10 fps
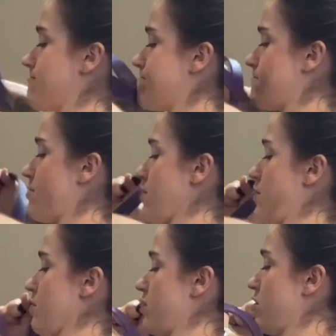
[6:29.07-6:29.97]
Then you're
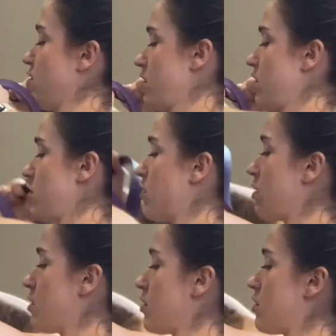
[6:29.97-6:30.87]
just thinking about
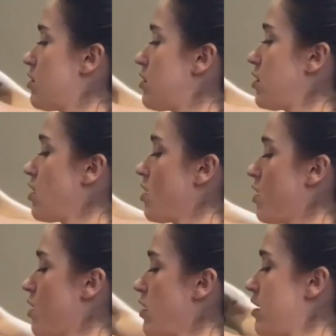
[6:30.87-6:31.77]
bracing your
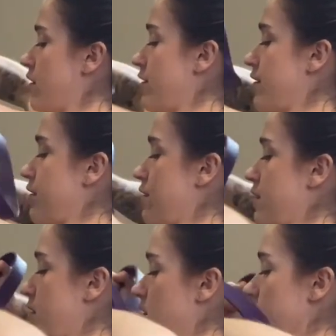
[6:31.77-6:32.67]
entire body,
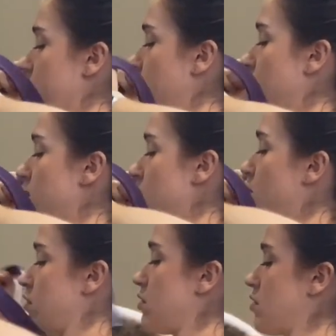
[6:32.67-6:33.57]
so you're
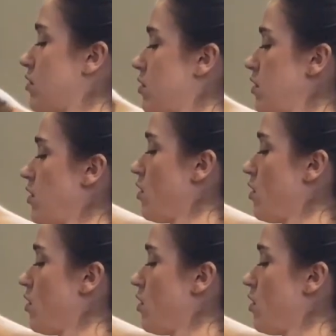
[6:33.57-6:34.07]
not swinging,